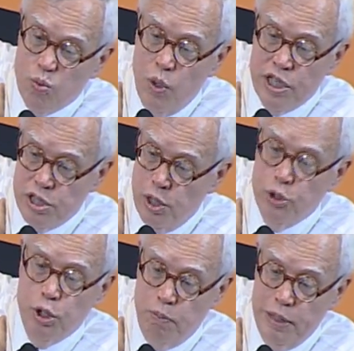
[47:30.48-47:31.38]
what a
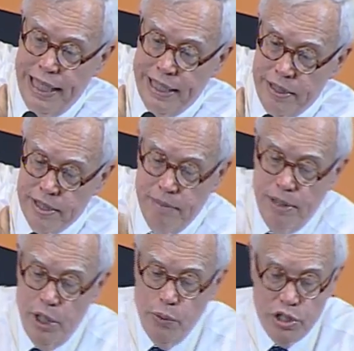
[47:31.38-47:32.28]
social planner,
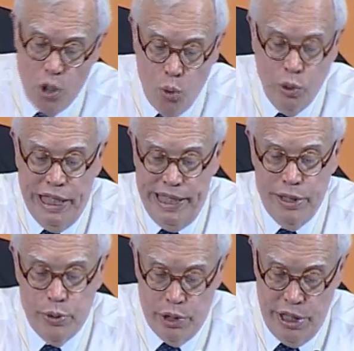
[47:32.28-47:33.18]
somebody who is only
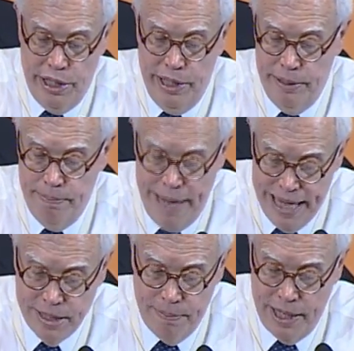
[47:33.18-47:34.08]
interested in
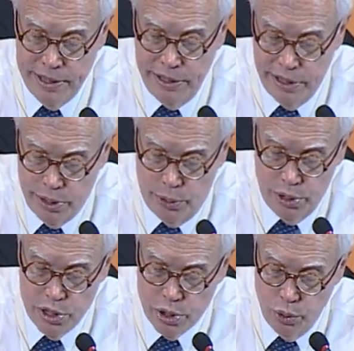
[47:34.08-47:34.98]
maximizing the
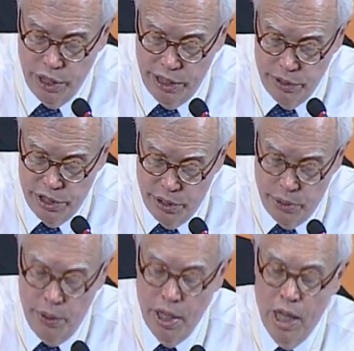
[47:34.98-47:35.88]
total schooling, would
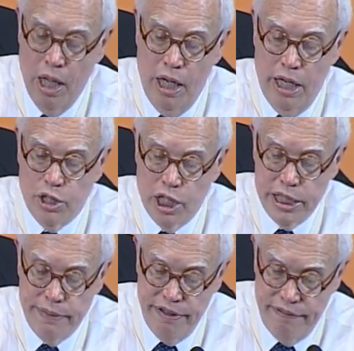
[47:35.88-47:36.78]
do in
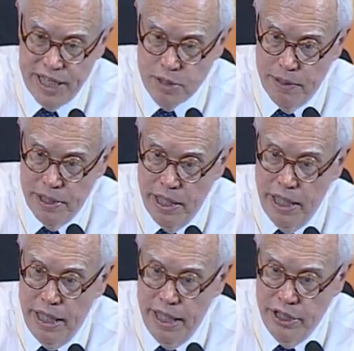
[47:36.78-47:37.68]
terms of investment
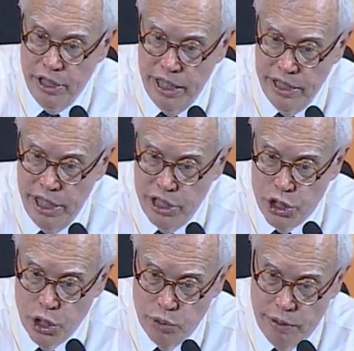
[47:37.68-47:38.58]
in, in, in
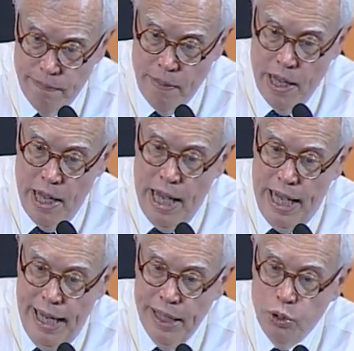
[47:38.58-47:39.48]
children.
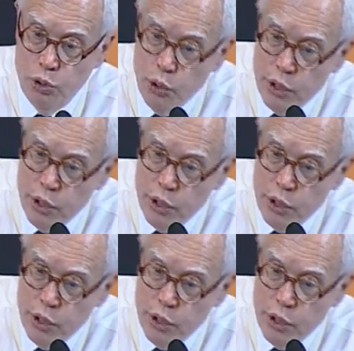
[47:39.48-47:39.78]
And you